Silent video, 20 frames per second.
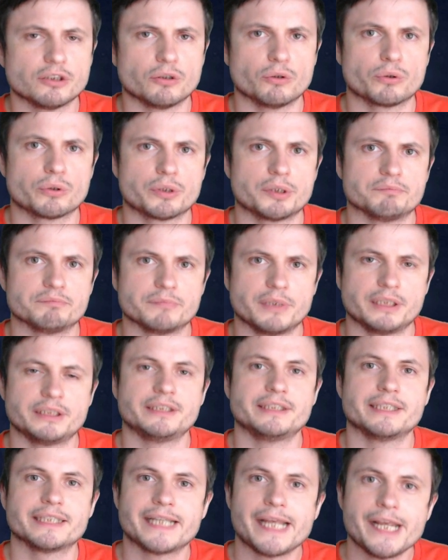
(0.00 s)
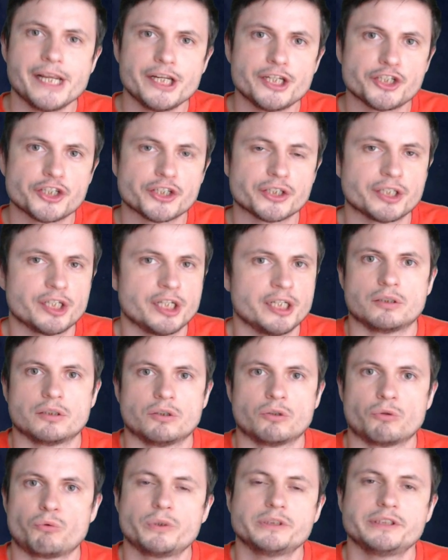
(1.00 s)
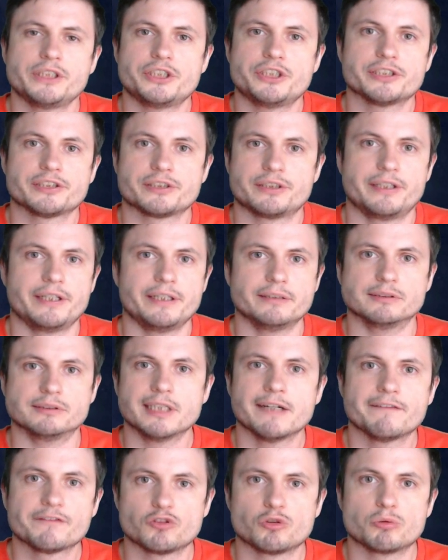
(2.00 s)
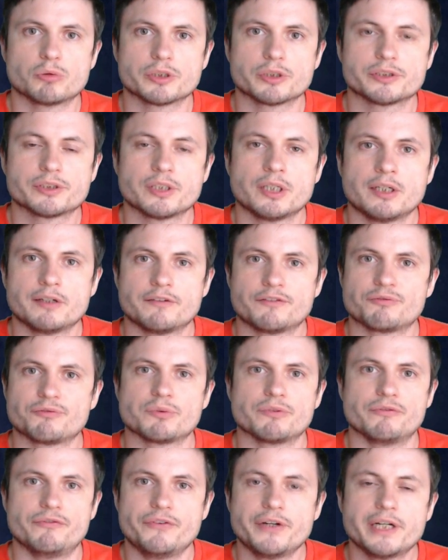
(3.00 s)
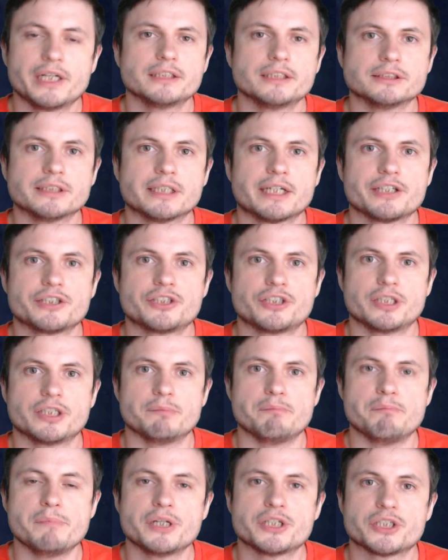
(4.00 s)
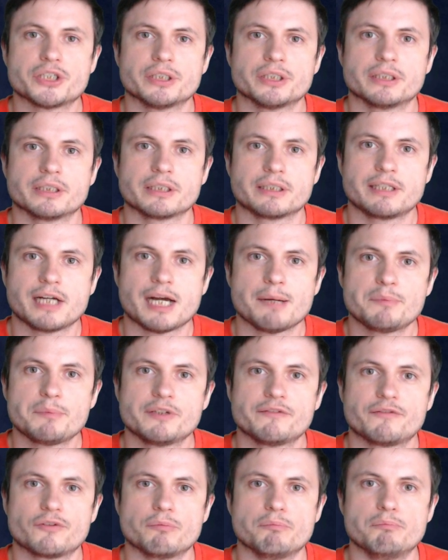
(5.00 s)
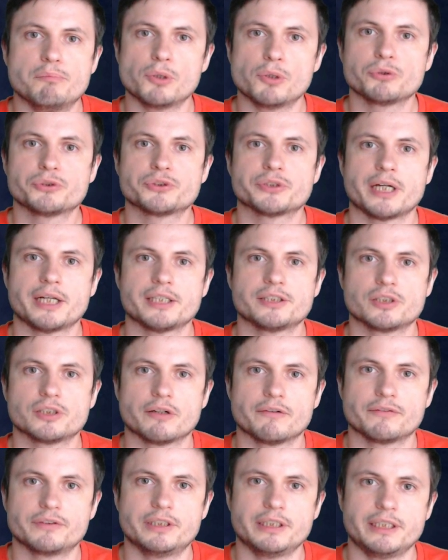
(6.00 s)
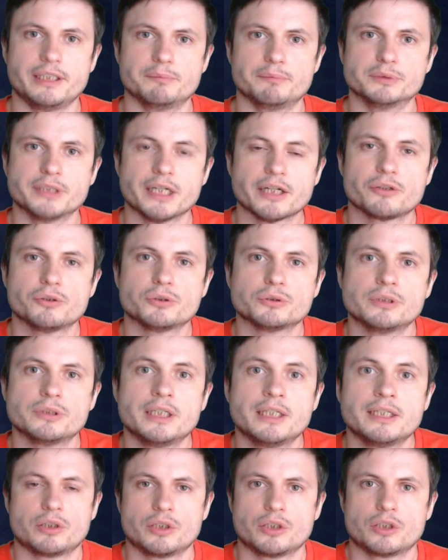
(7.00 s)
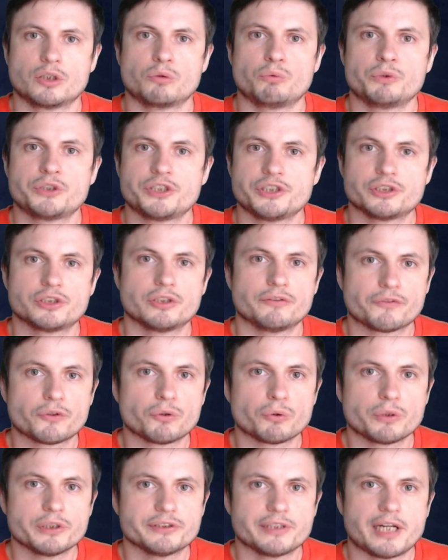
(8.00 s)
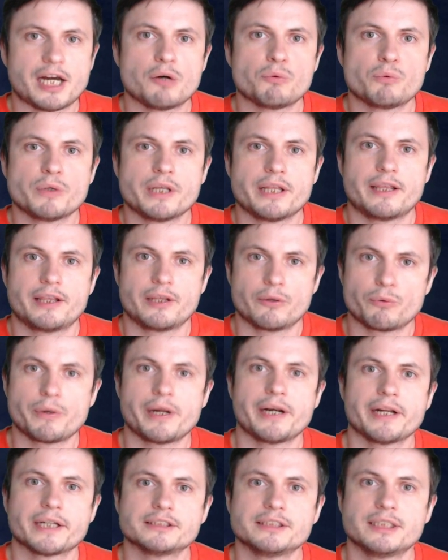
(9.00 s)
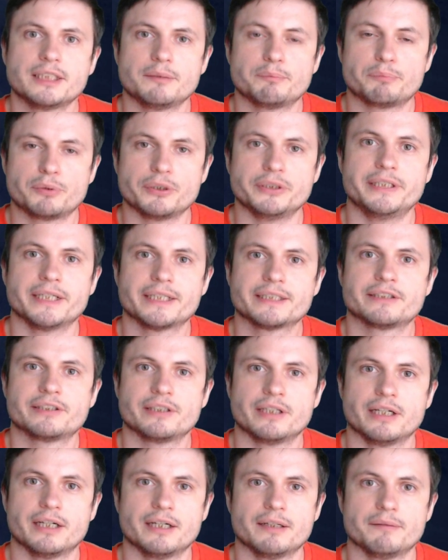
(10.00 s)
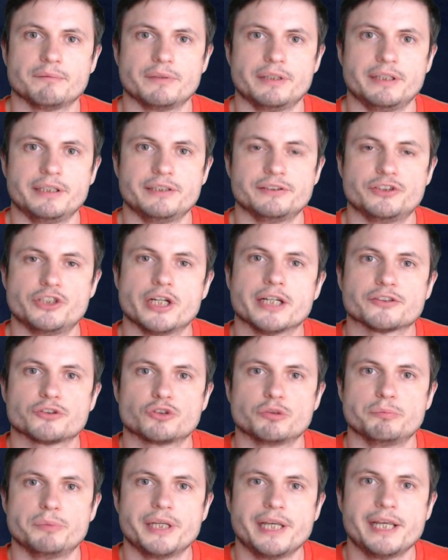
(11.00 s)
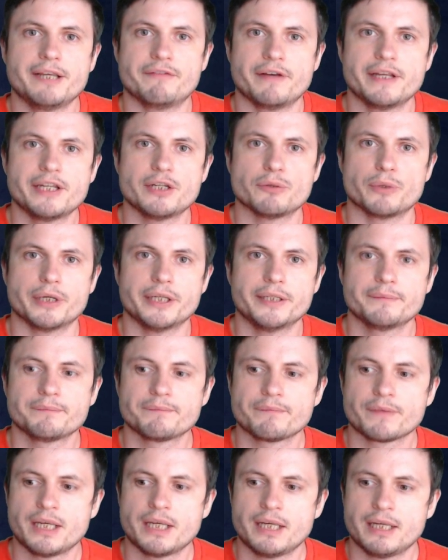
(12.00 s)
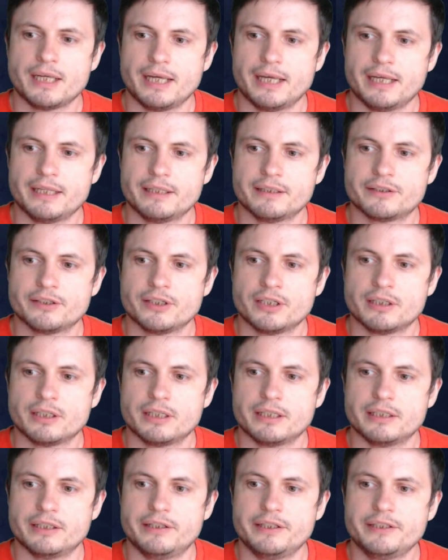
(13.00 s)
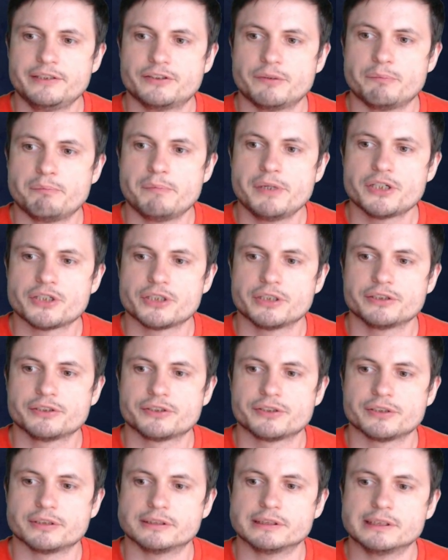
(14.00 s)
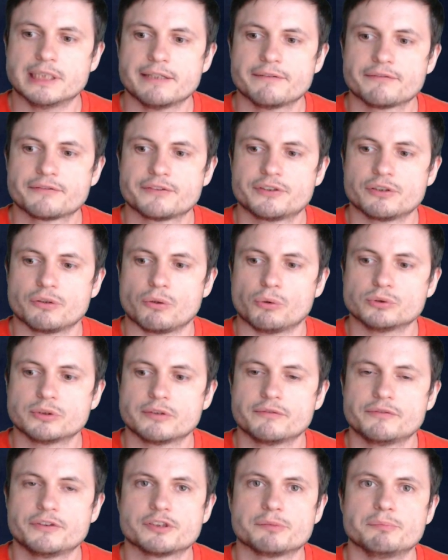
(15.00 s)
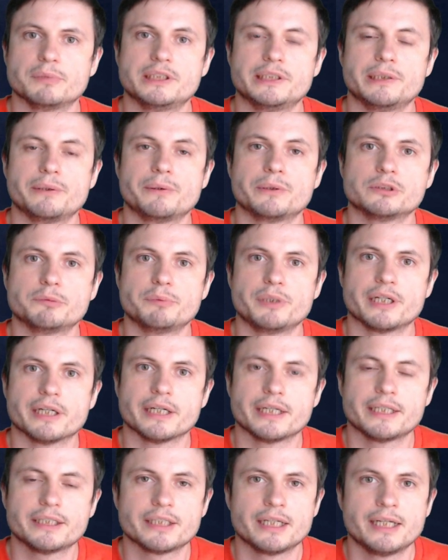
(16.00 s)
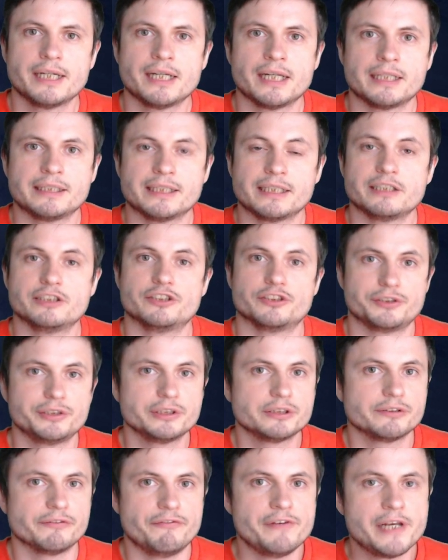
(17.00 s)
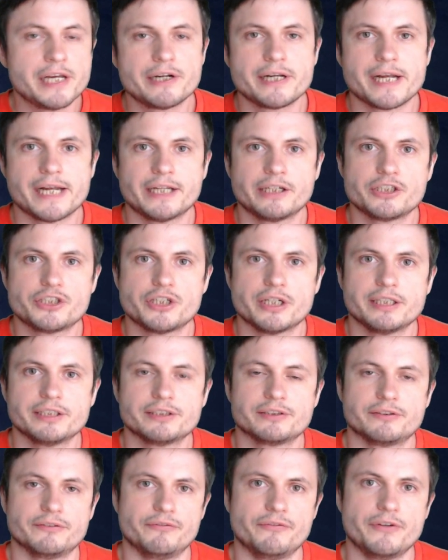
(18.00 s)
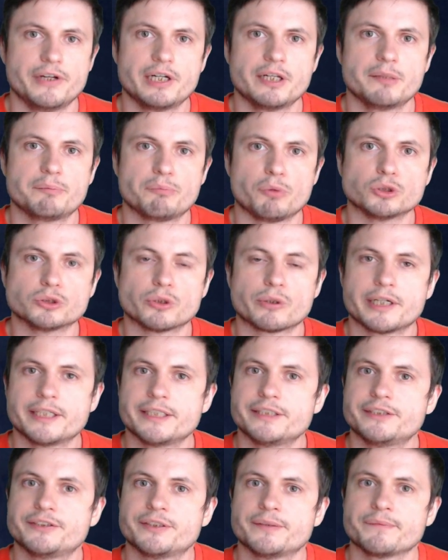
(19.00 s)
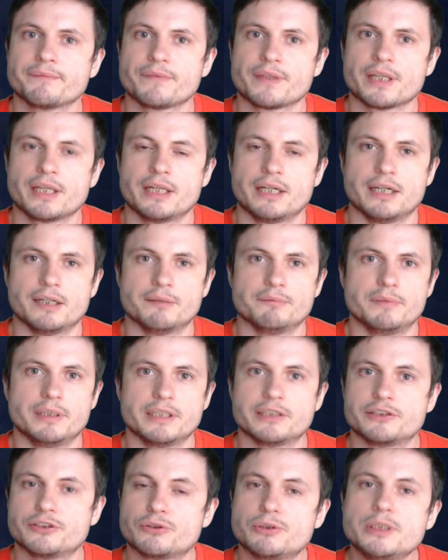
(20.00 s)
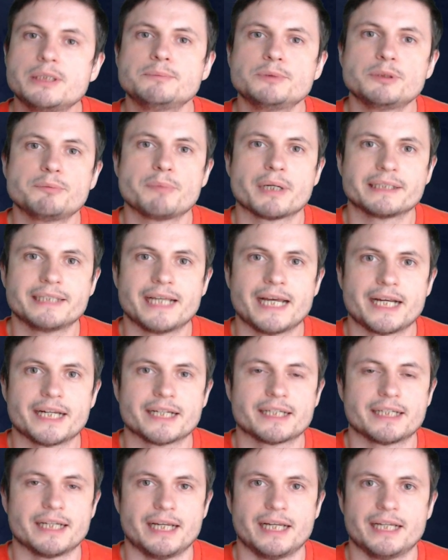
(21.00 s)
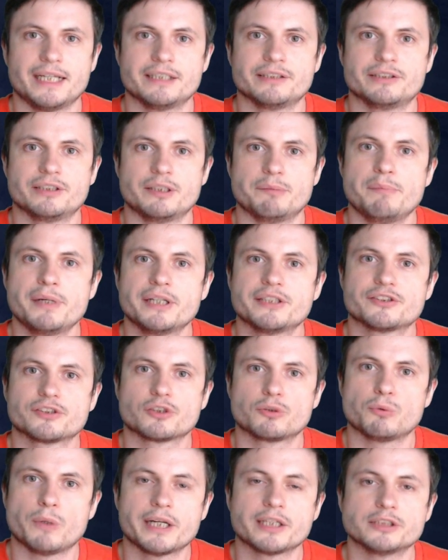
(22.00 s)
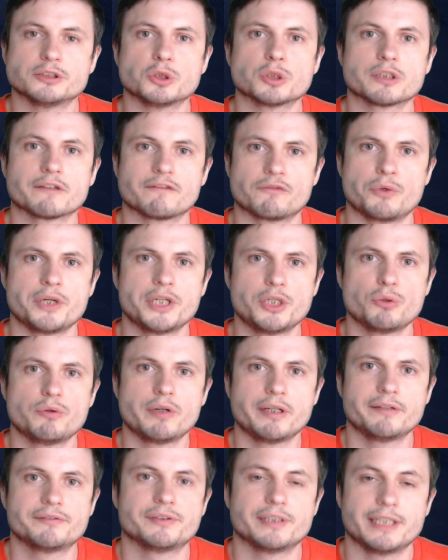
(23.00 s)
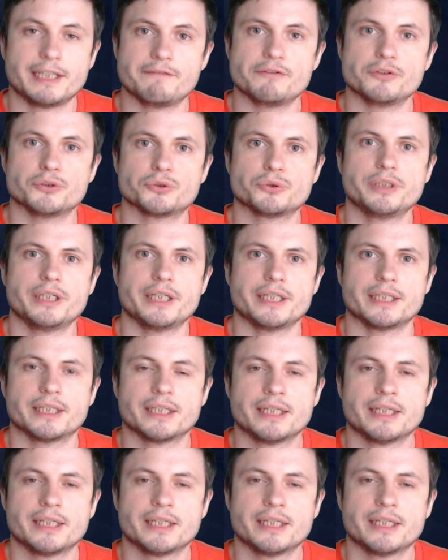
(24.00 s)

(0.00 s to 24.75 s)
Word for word: or an indication, or really just the leftovers from a very large emission coming from both sides of the black hole, which is of course how we theoretically predict um, these jets to behave anyway. And these emissions left all of this material behind that is still very energized, very polarized, Um, extremely magnetic, and emits quite a lot of radio waves even today.